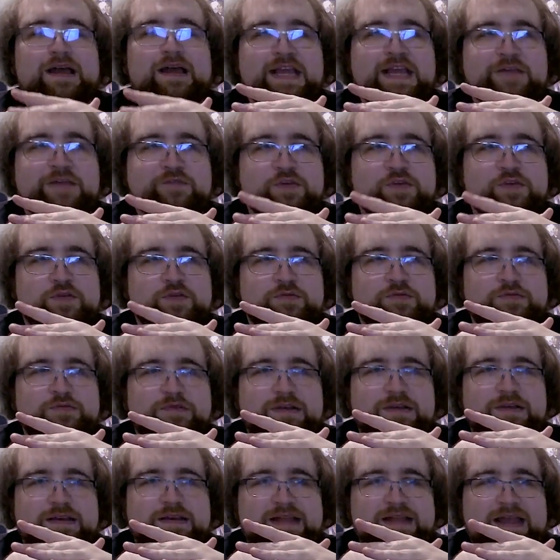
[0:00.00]

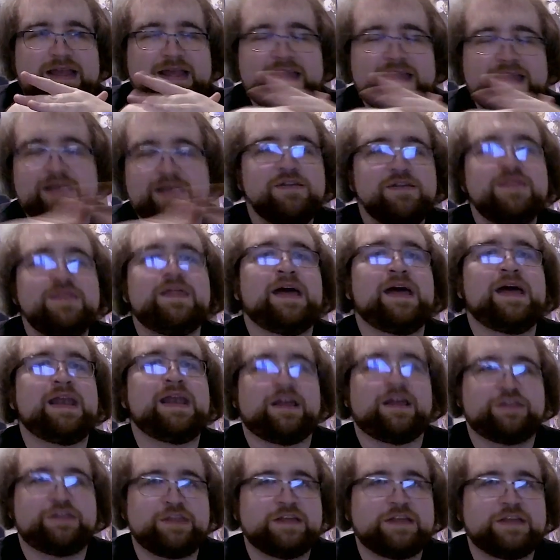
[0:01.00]
Even then,
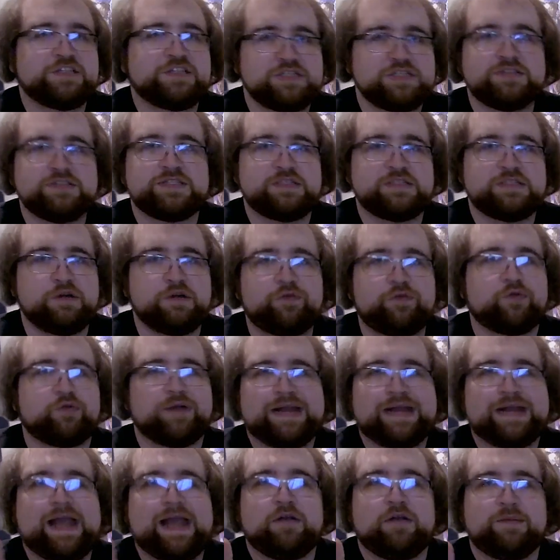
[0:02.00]
I think she'll still
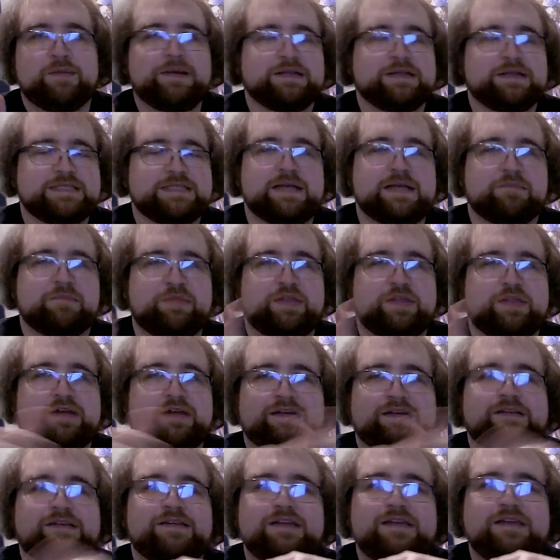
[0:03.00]
freak out about
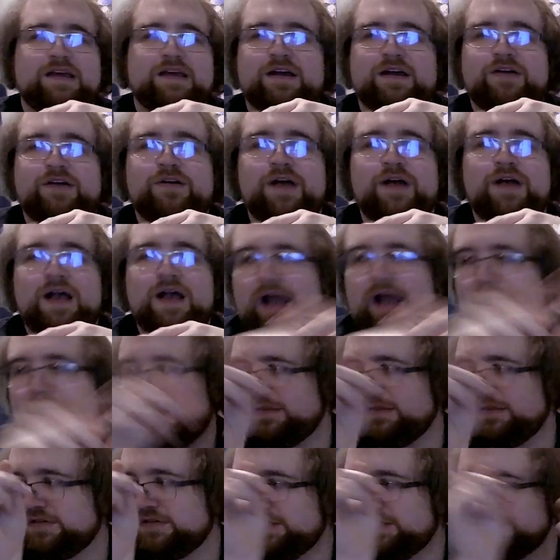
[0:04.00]
something, you know?
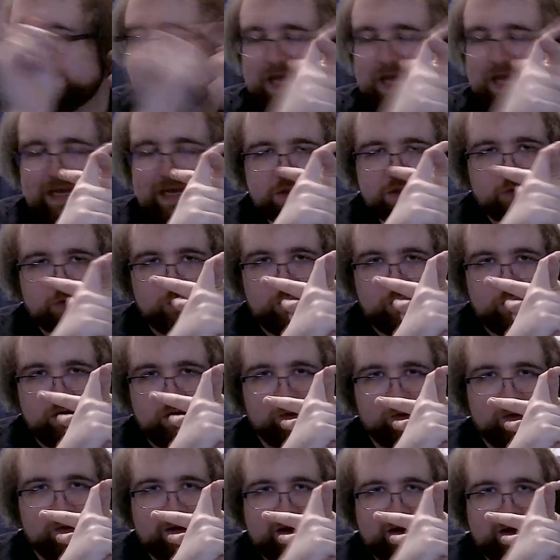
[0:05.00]
Either she'll take it the
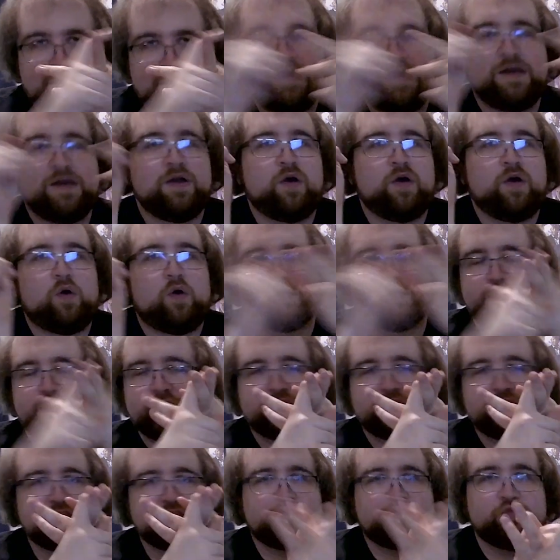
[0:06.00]
wrong way, or
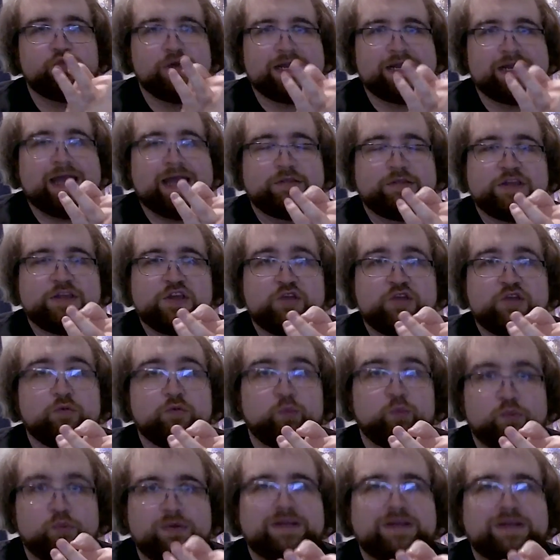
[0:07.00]
she'll just freak out that you're
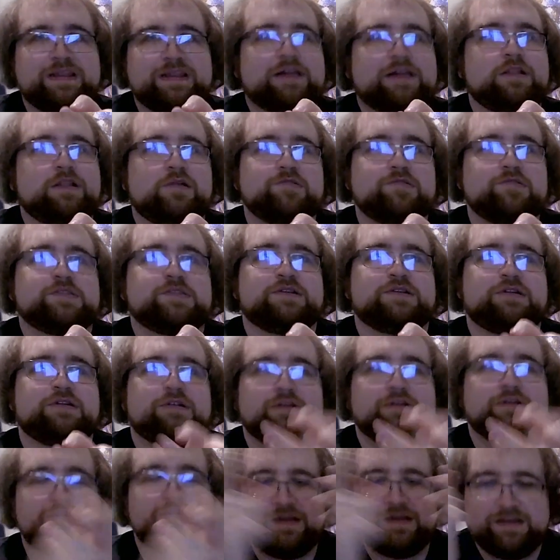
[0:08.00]
really close to
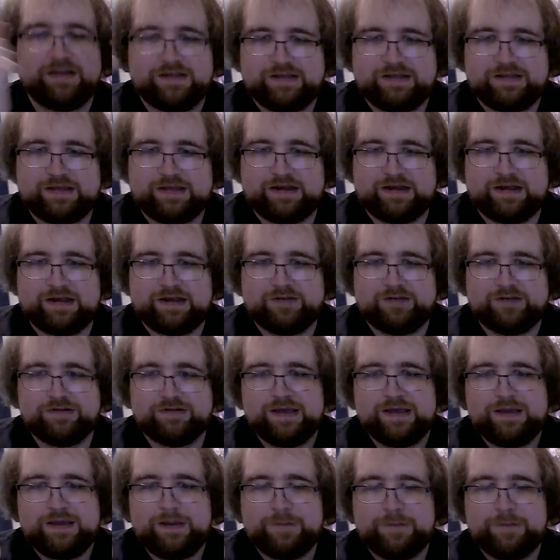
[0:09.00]
her, you know?